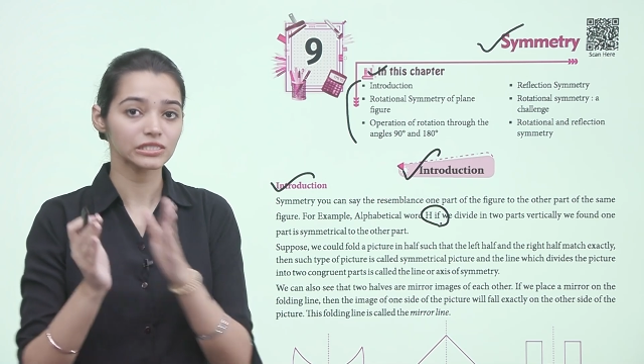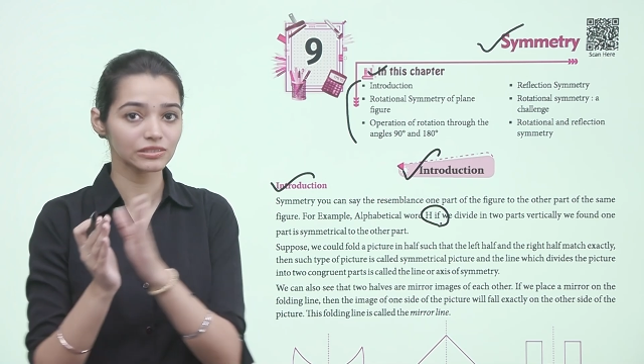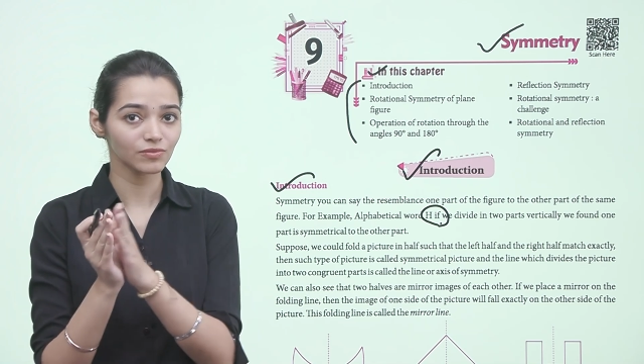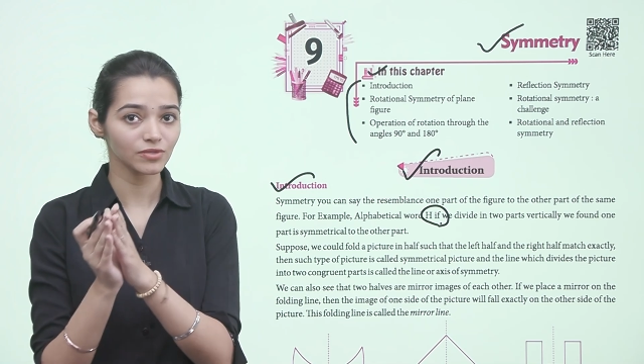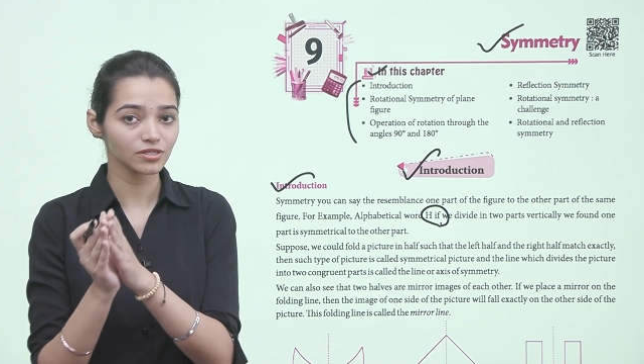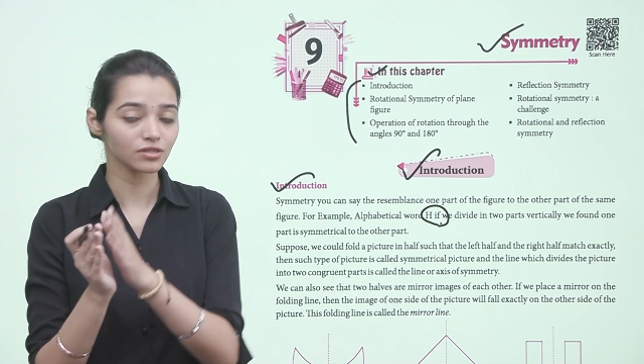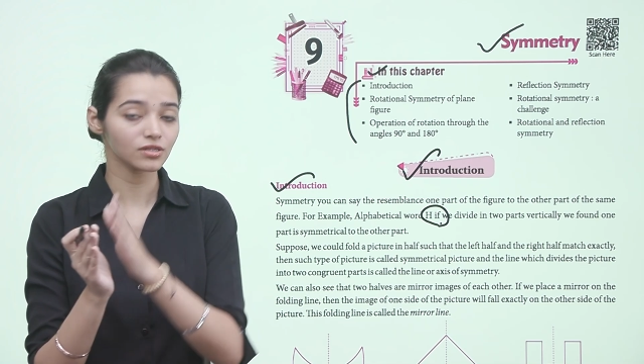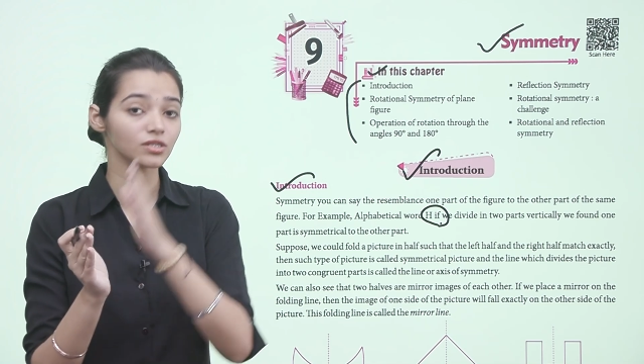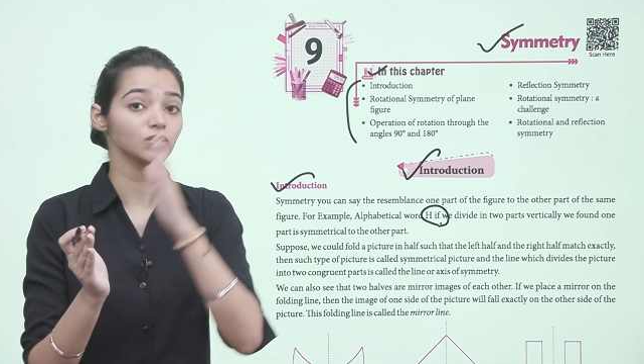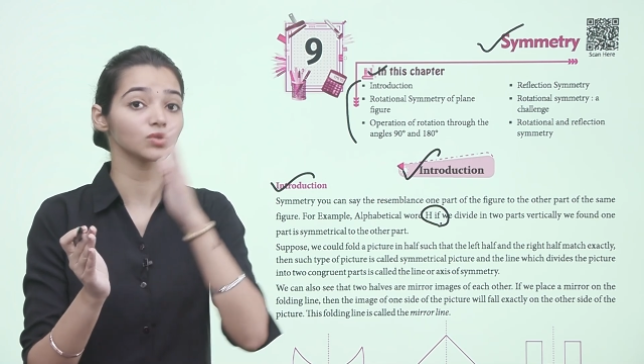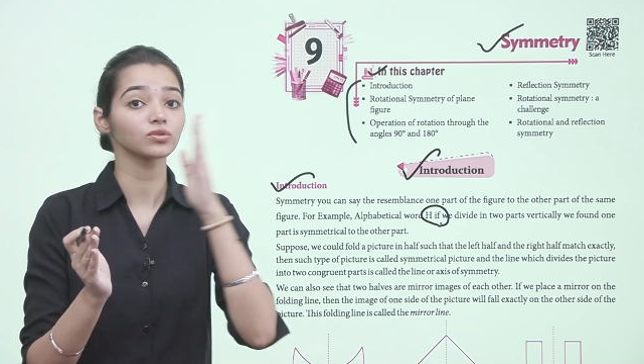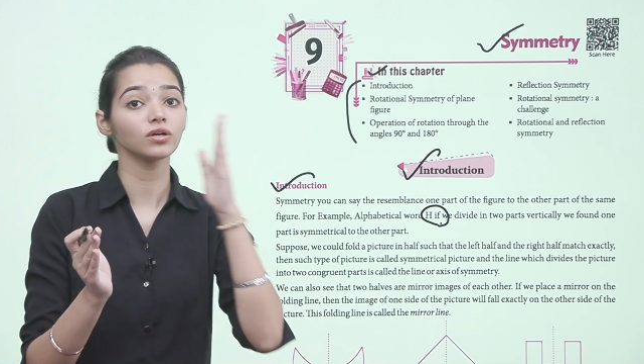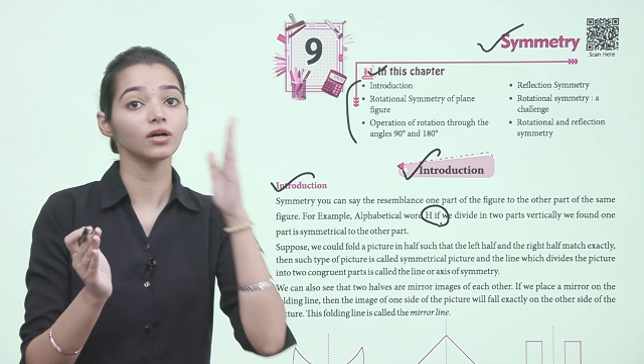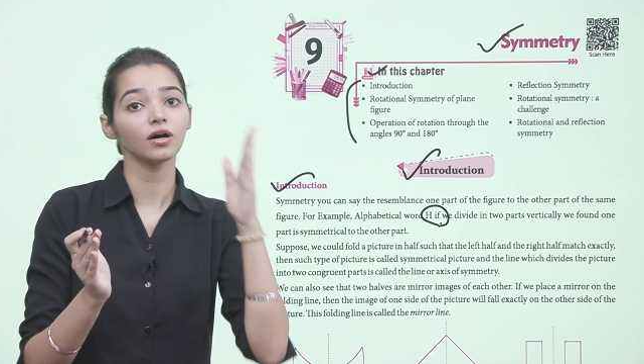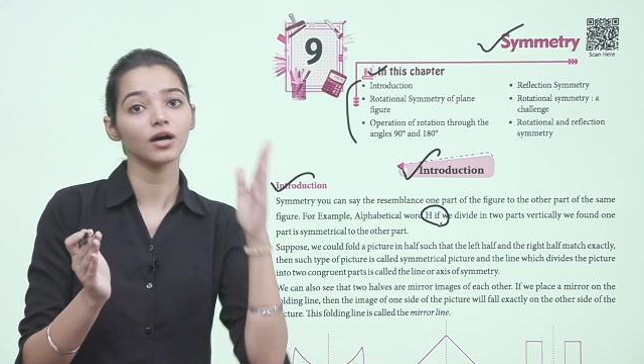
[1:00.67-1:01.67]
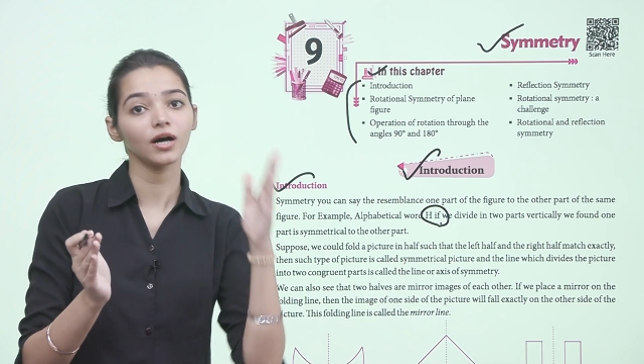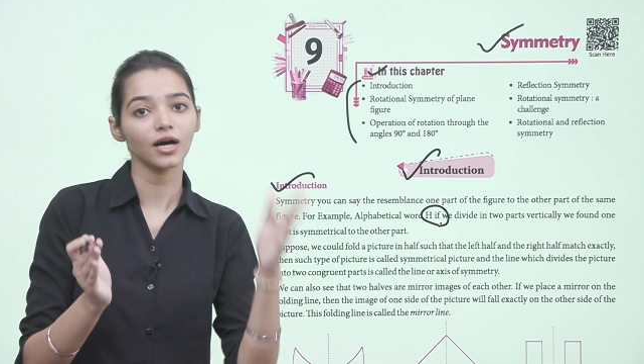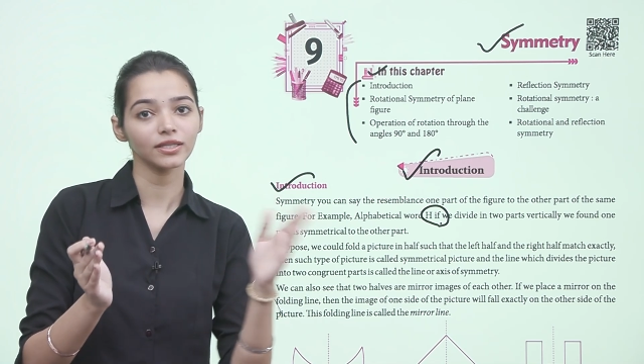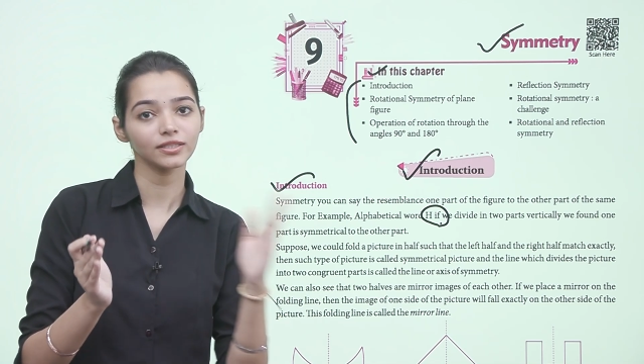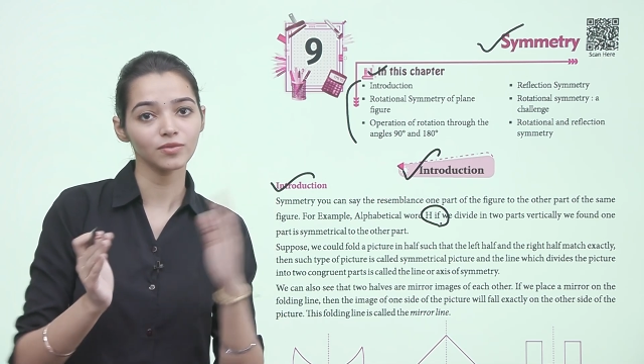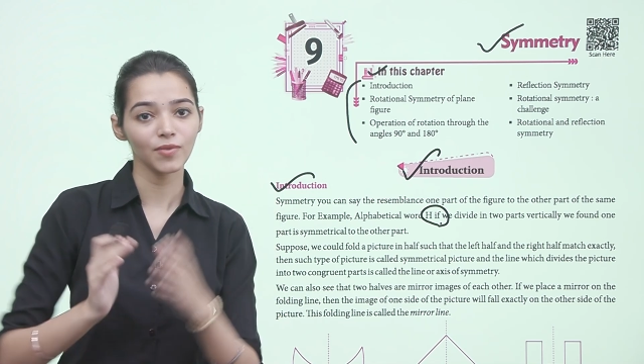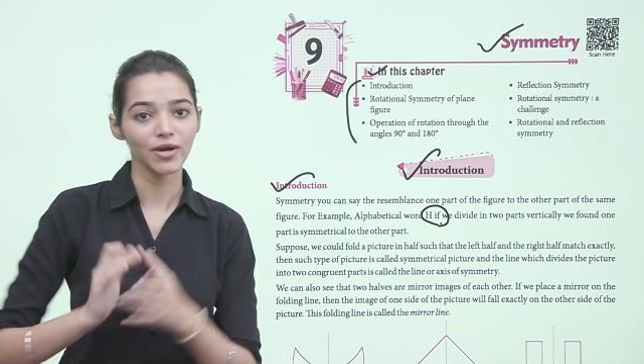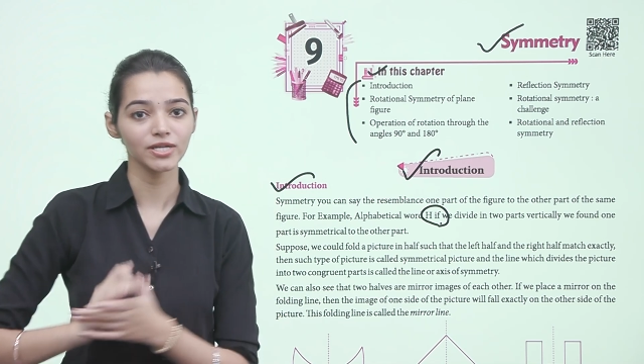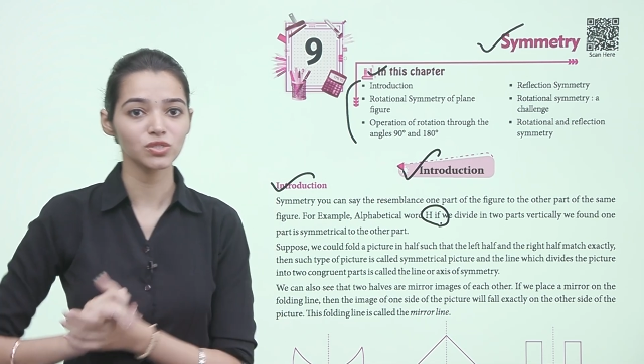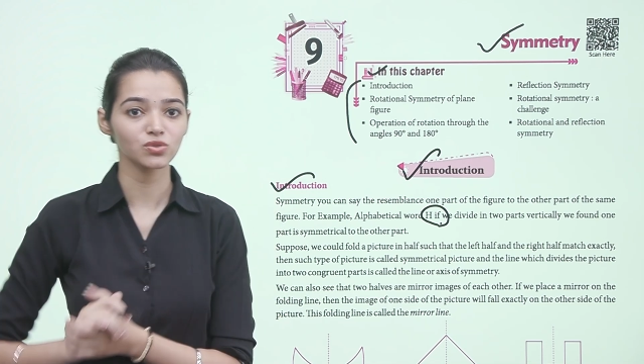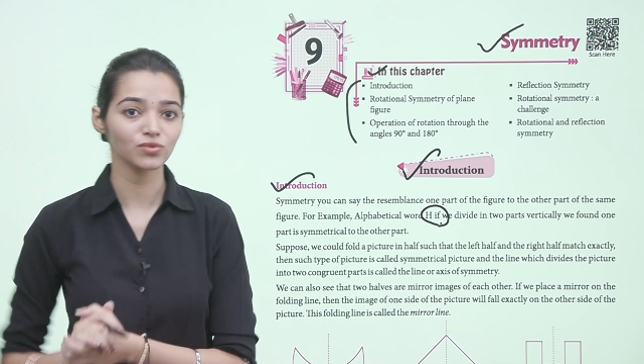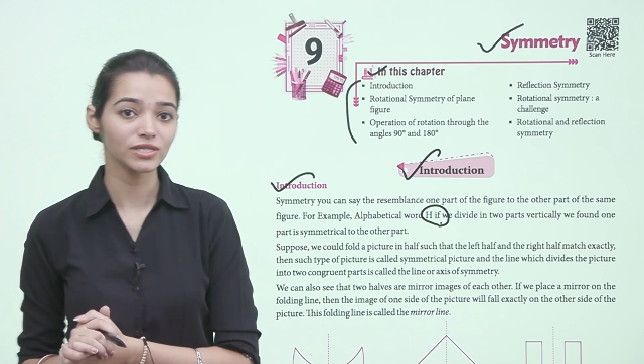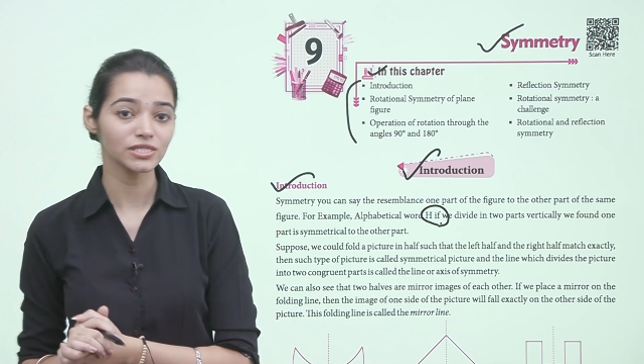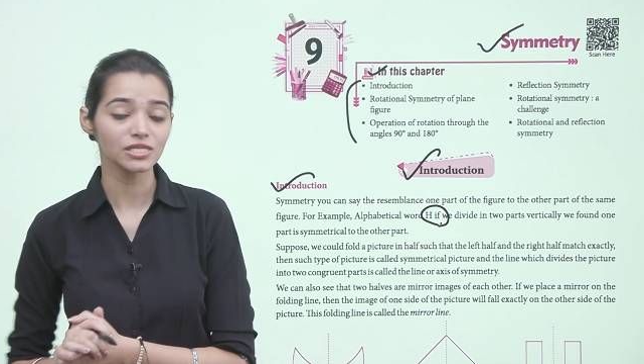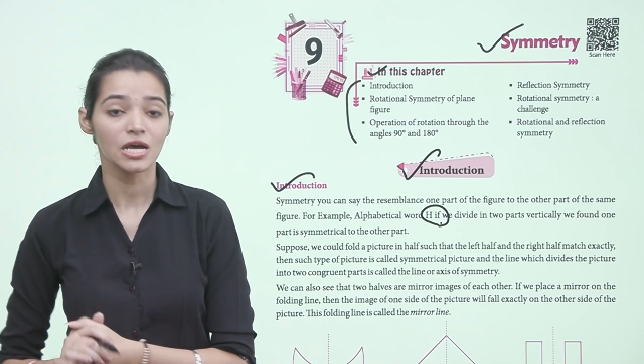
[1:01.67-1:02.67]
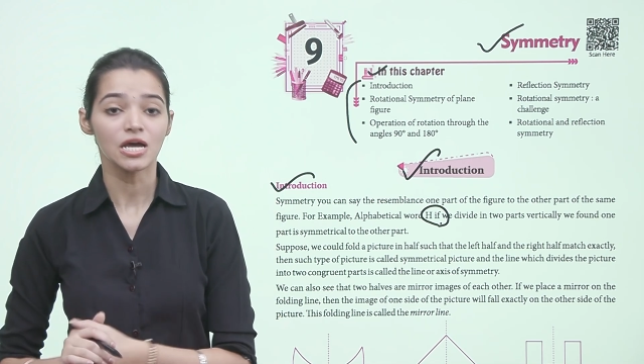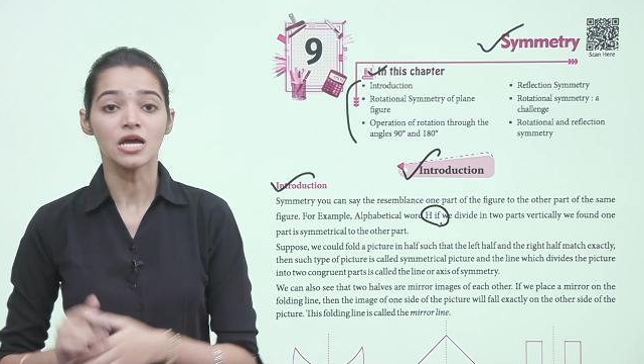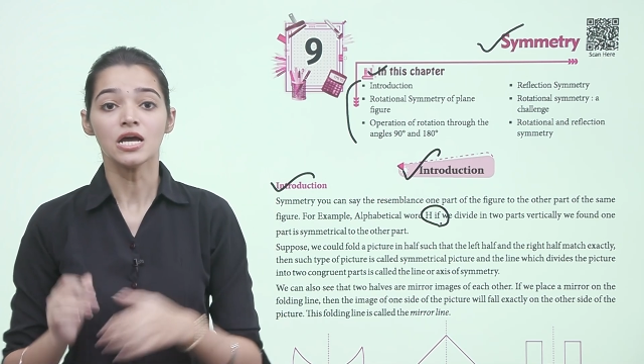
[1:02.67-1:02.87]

Symmetrical to the other part, students.